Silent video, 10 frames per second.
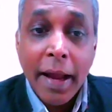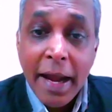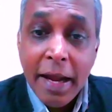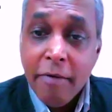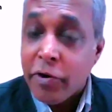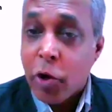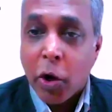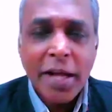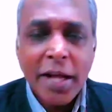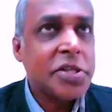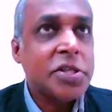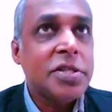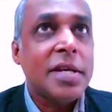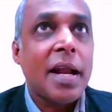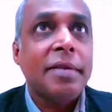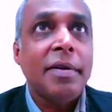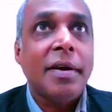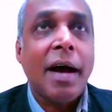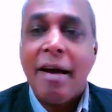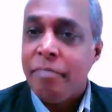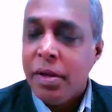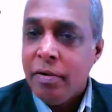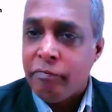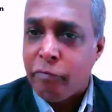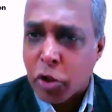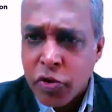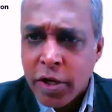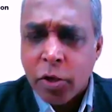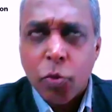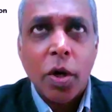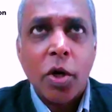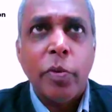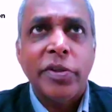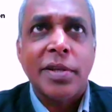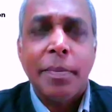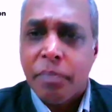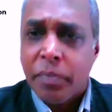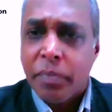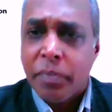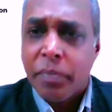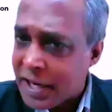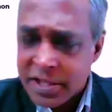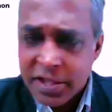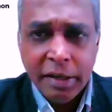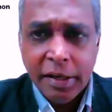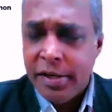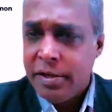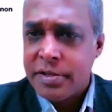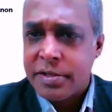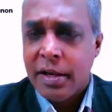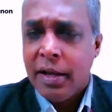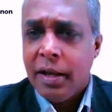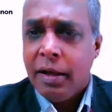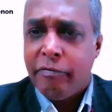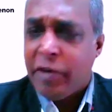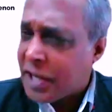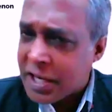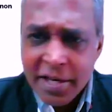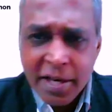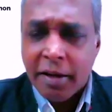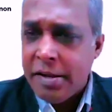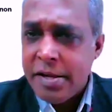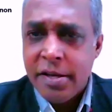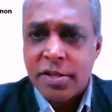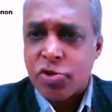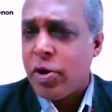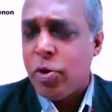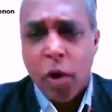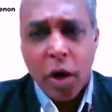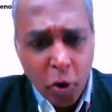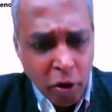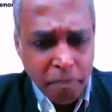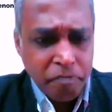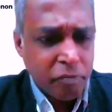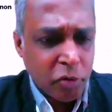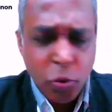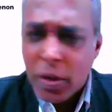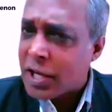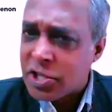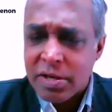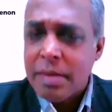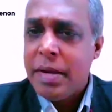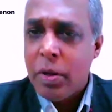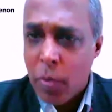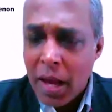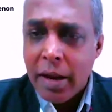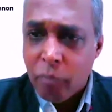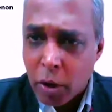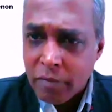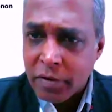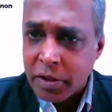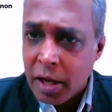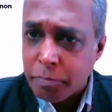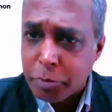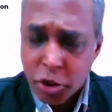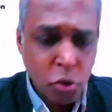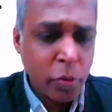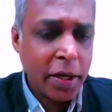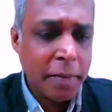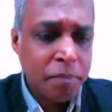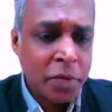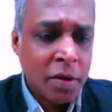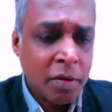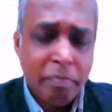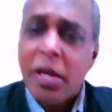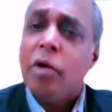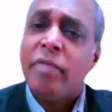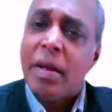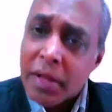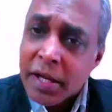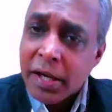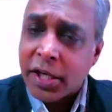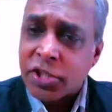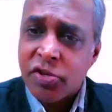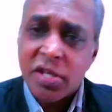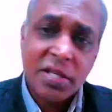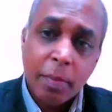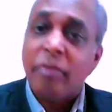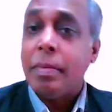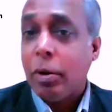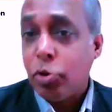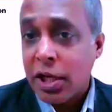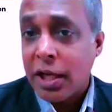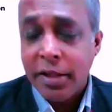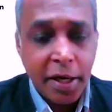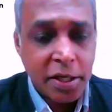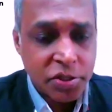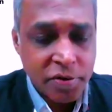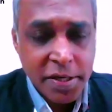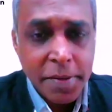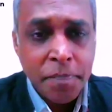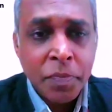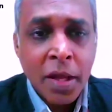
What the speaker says: 8 different organizations, and I think I have been fortunate to work with some fantastic leaders, fantastic colleagues today who are all doing extremely well in whatever they are pursuing. Many of them in the industry, some of them outside the industry.